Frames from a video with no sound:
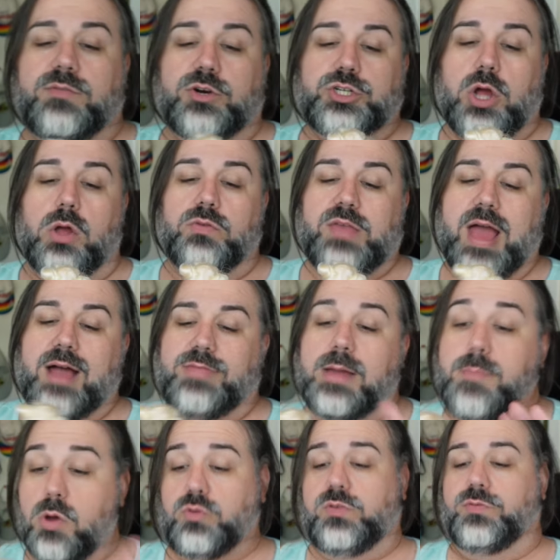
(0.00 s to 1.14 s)
of her dolls have
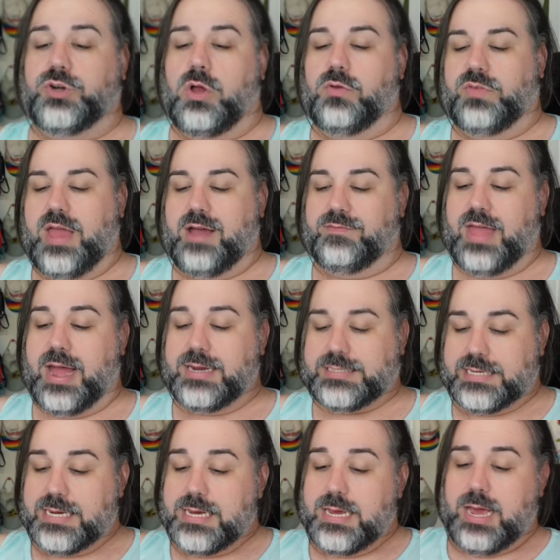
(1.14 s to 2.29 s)
that. Most of her dolls have that.
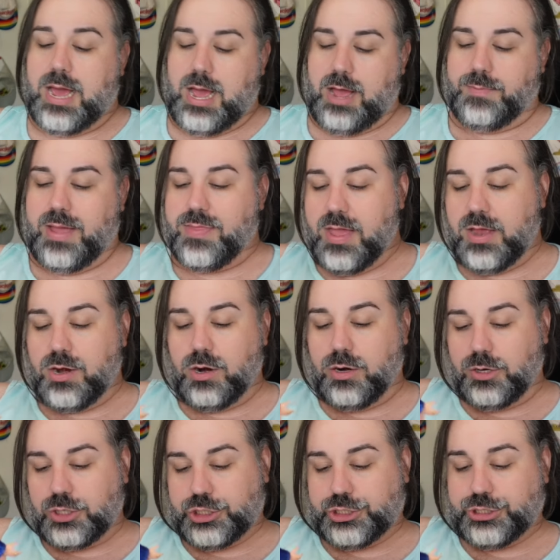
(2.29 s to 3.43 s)
Um, and then
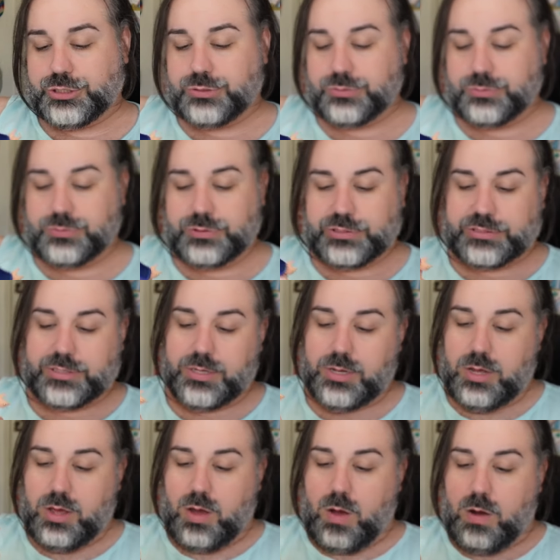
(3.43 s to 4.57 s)
her shoes
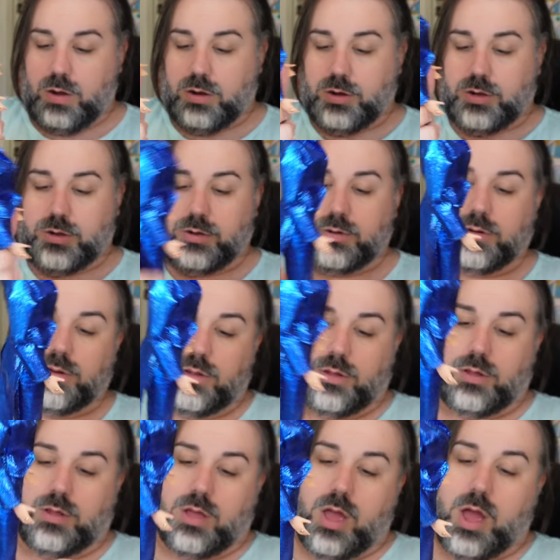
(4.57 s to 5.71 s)
are
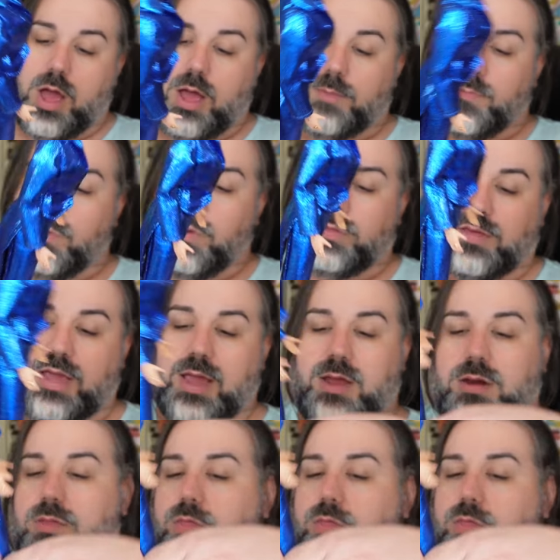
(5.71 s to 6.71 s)
um, once again,